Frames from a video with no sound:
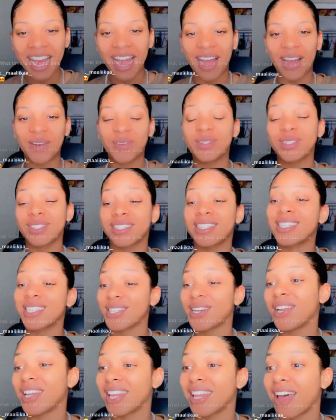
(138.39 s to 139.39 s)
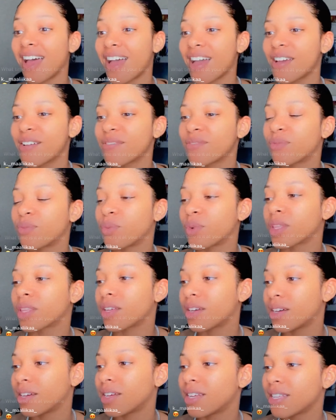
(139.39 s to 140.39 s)
I was just on live with
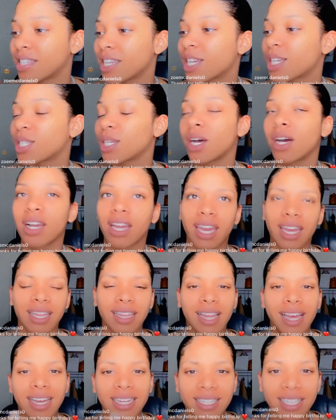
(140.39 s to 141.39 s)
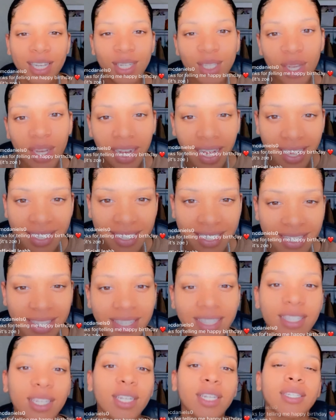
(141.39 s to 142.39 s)
TikTok, and like TikTok has these
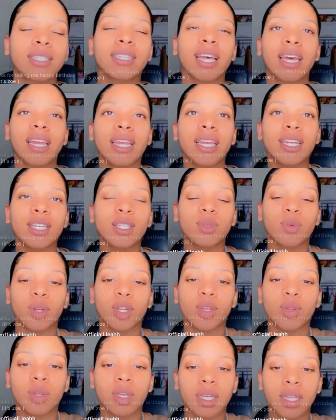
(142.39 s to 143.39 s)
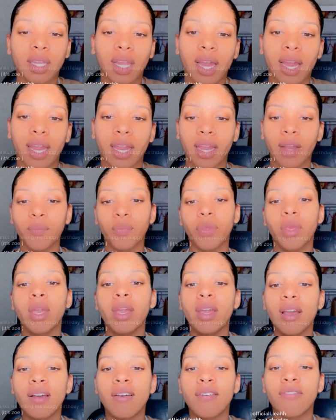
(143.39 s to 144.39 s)
settings where you can like
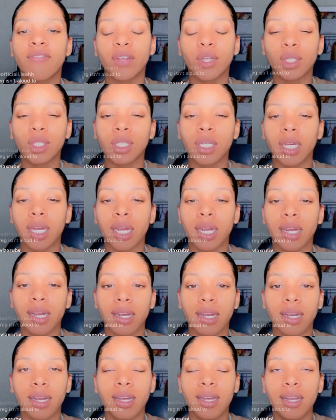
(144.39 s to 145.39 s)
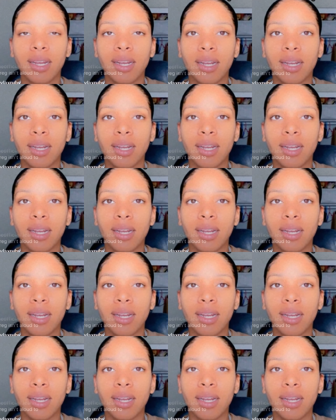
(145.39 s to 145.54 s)
filter,